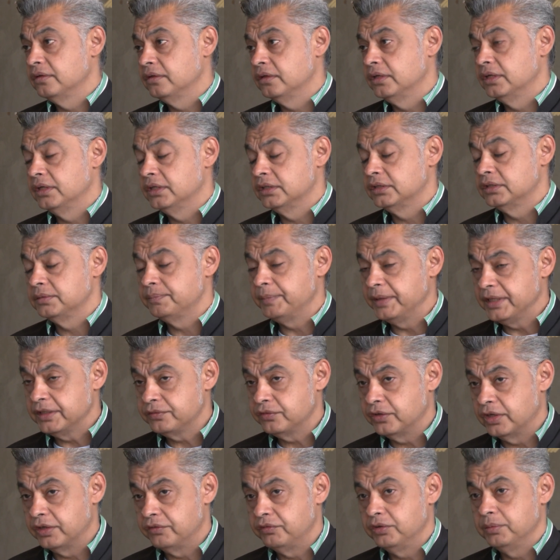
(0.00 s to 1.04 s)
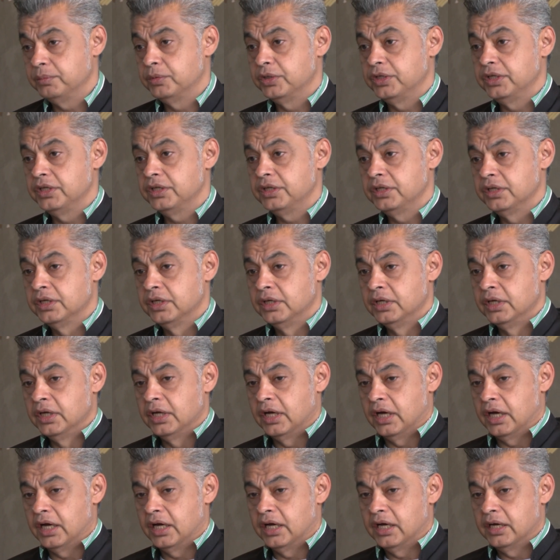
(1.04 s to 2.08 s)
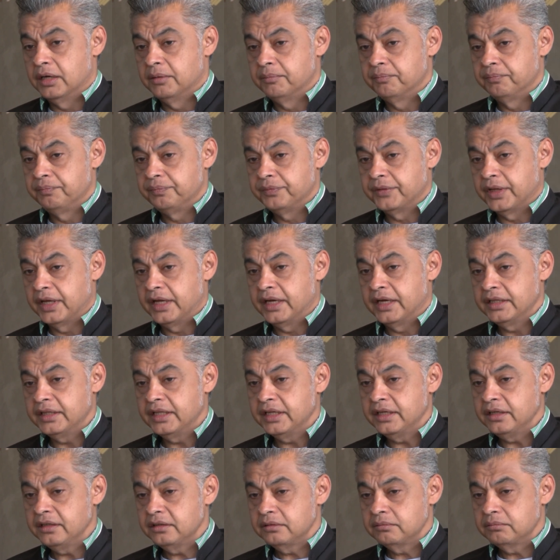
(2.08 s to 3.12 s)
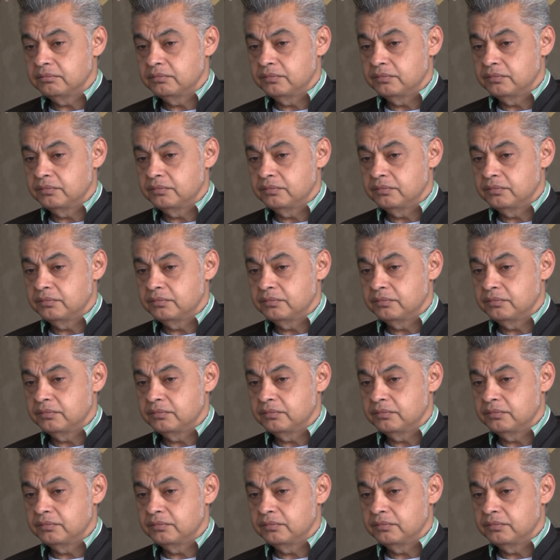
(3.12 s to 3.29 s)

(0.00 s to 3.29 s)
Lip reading: There's space for everybody. And I think